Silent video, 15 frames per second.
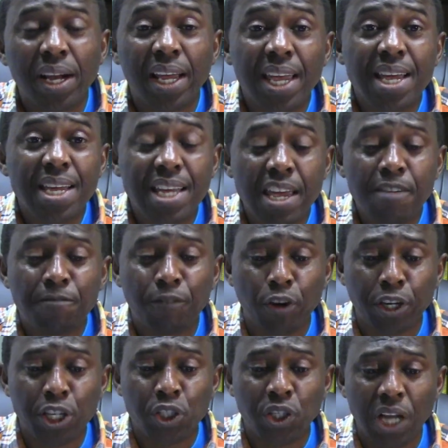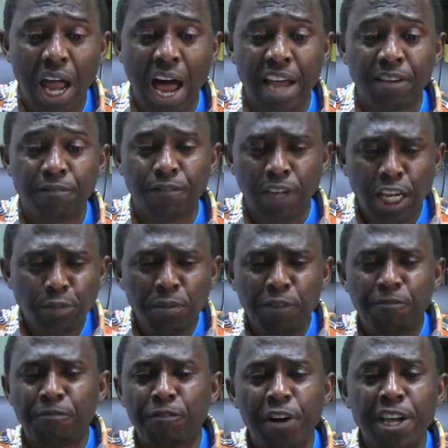give for his life. Let me
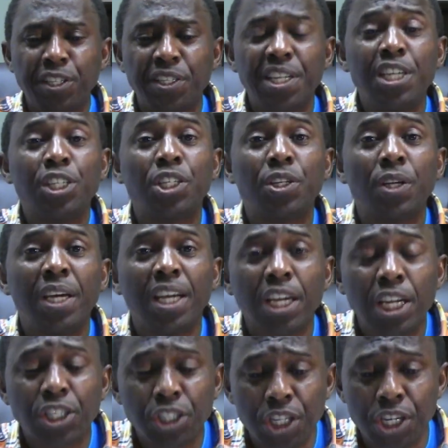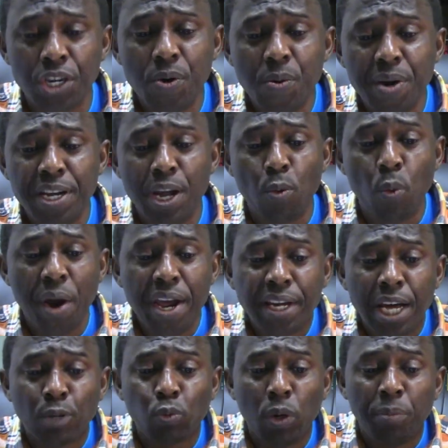phrase this to you in a way
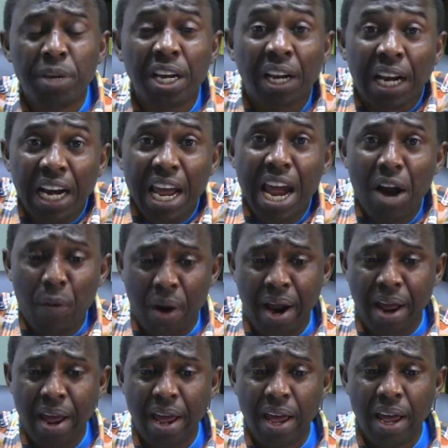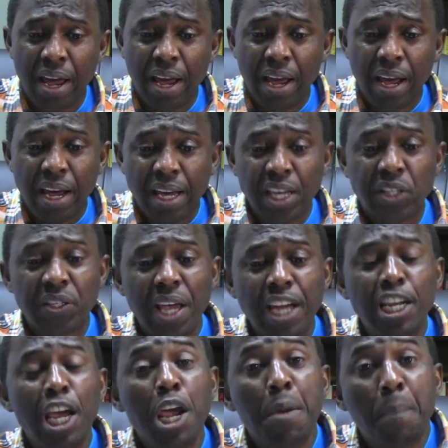that will be clearer. He said,
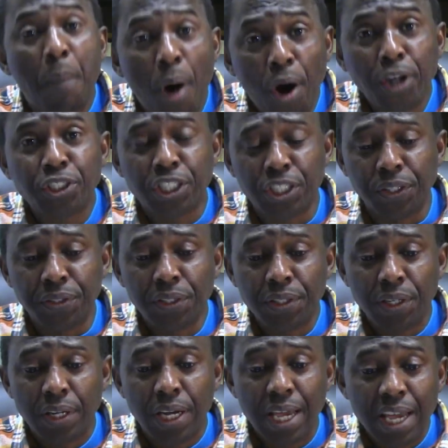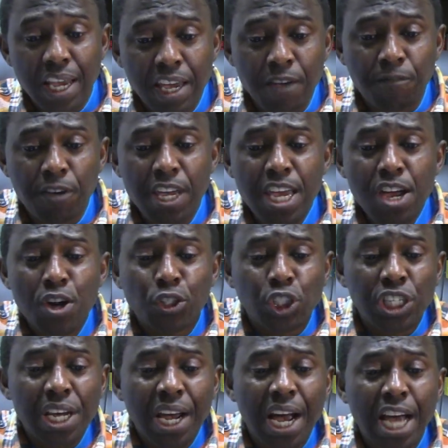A person, if he or she
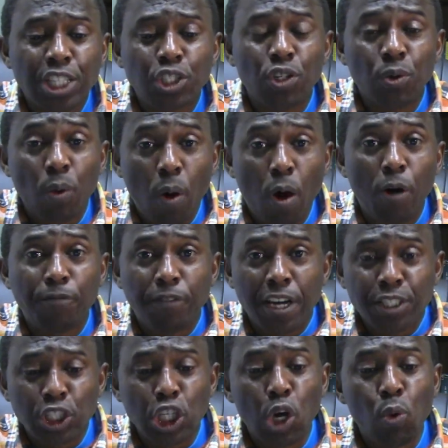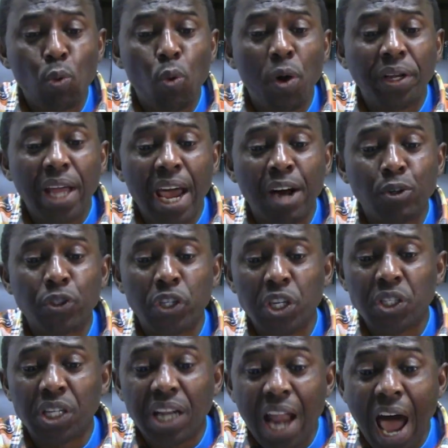has to offer someone else's
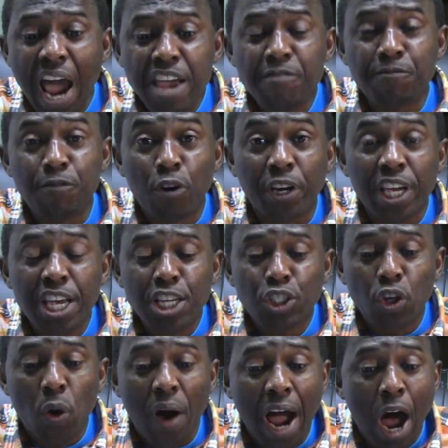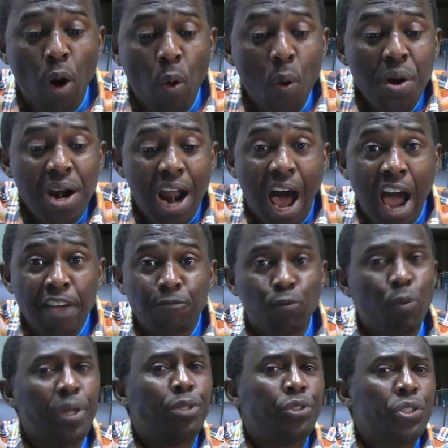life for his or her own life,
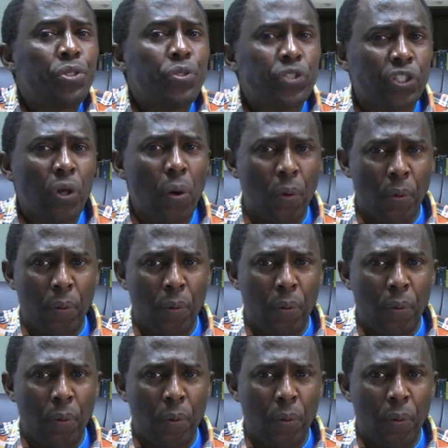will do so.